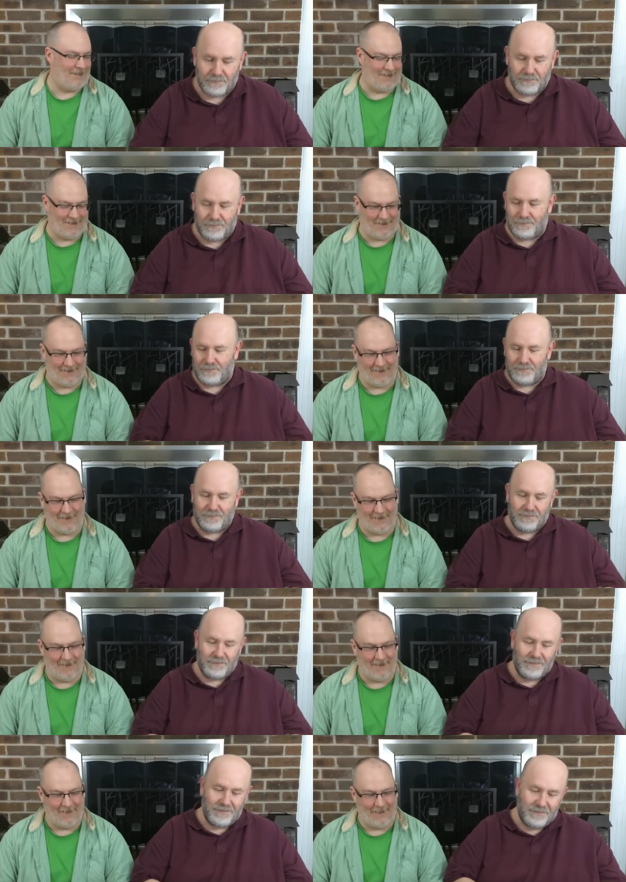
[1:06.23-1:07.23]

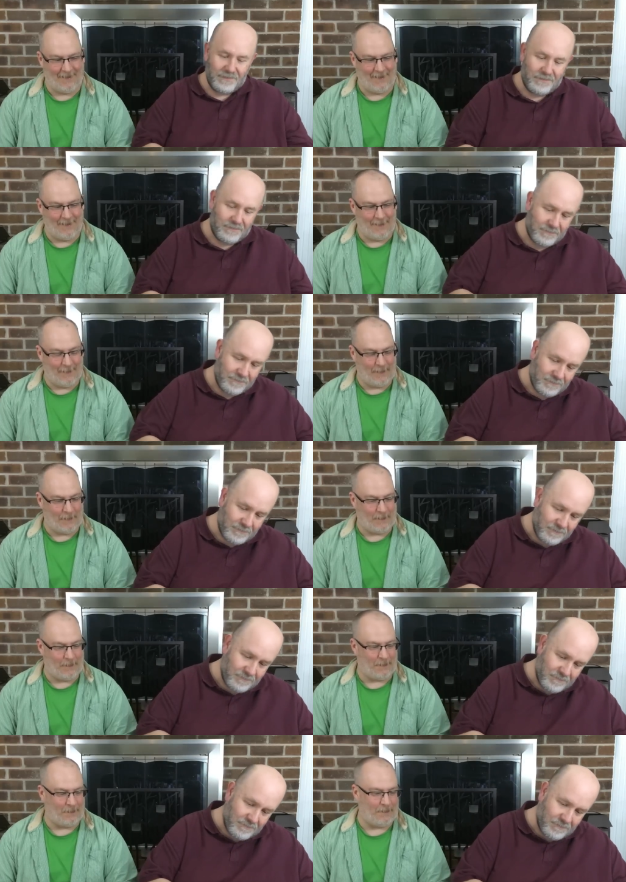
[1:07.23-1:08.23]

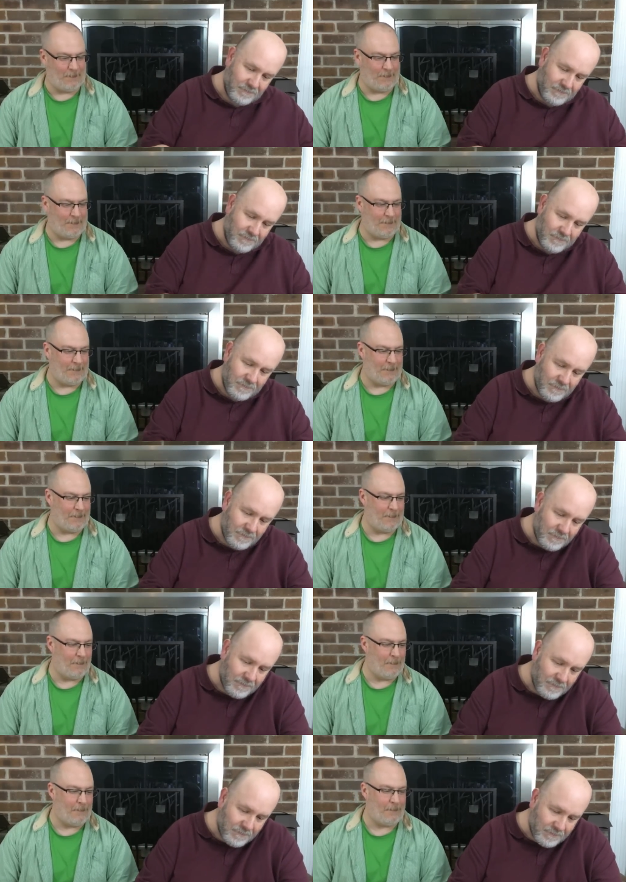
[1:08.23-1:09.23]

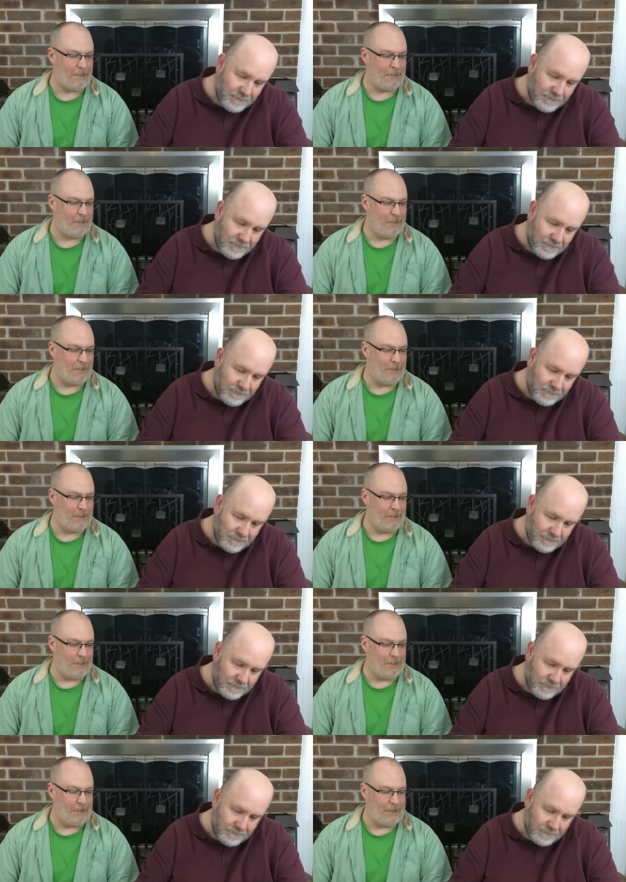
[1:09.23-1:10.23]

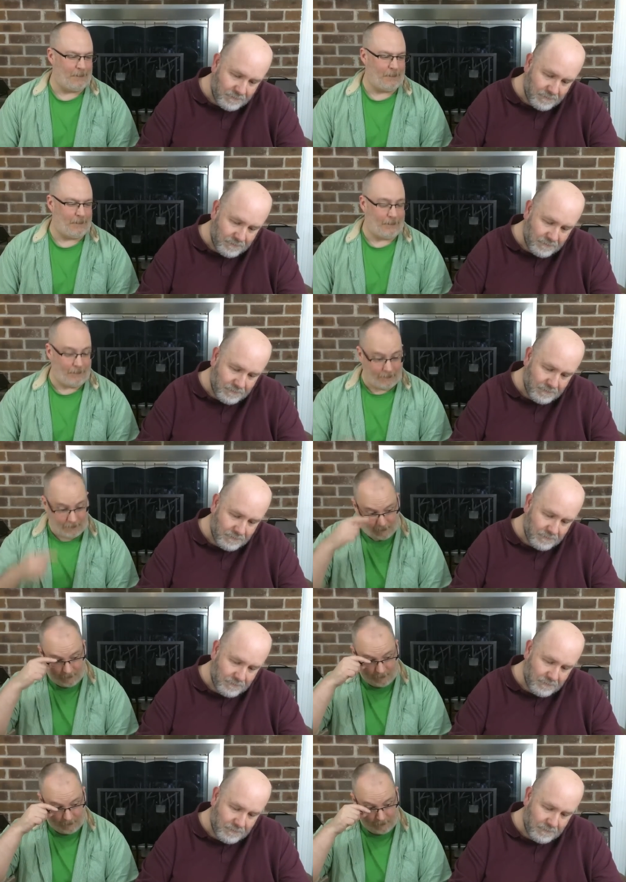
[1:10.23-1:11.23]

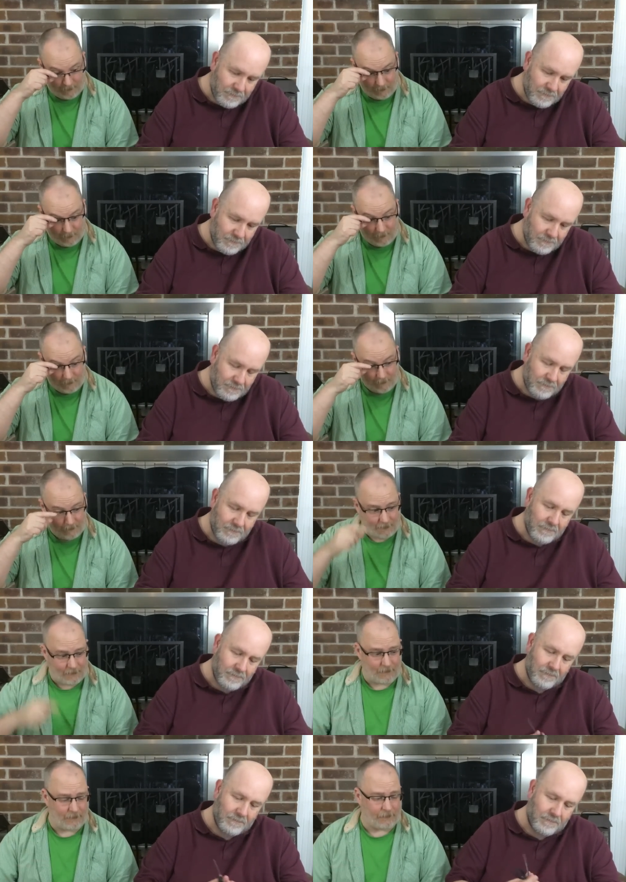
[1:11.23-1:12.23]

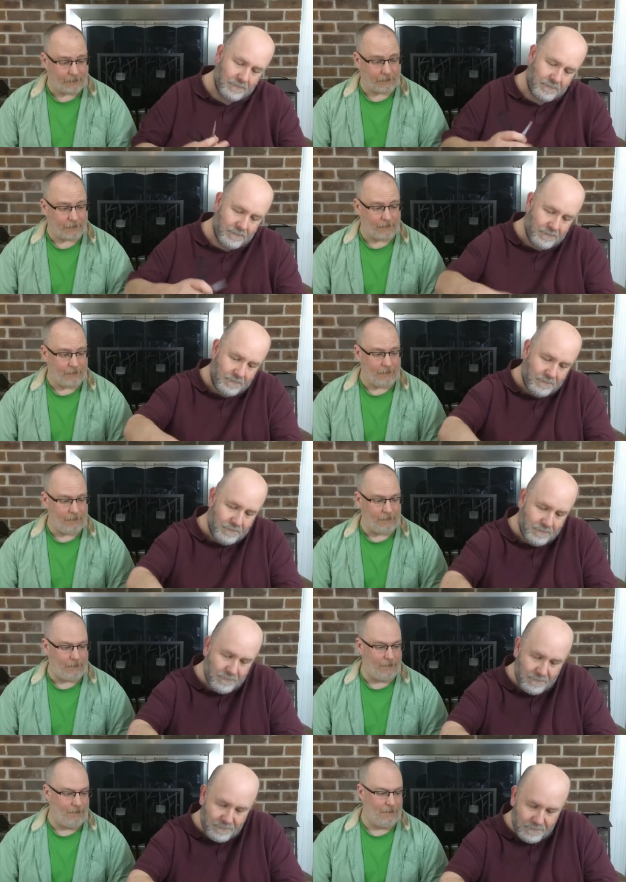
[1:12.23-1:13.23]

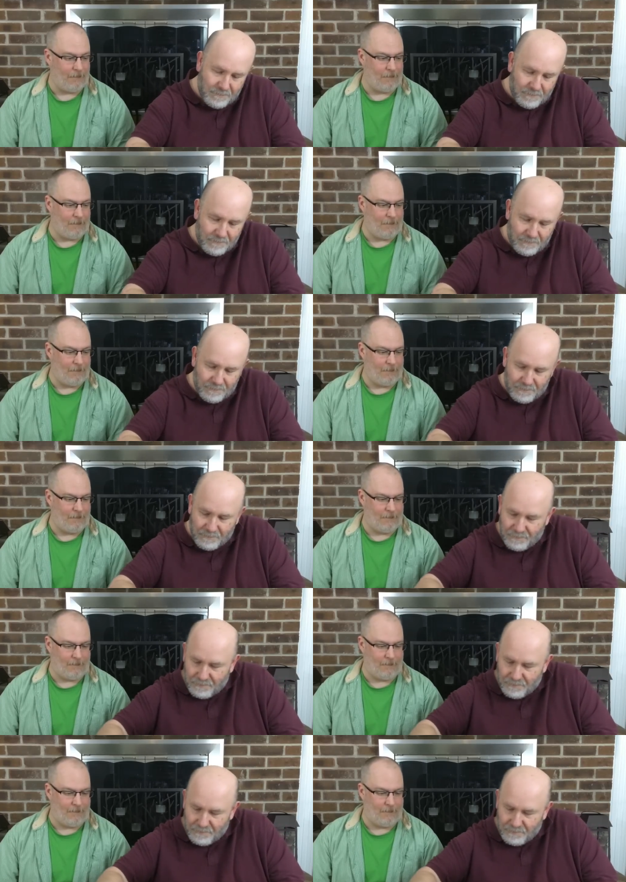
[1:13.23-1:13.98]
Nothing is said.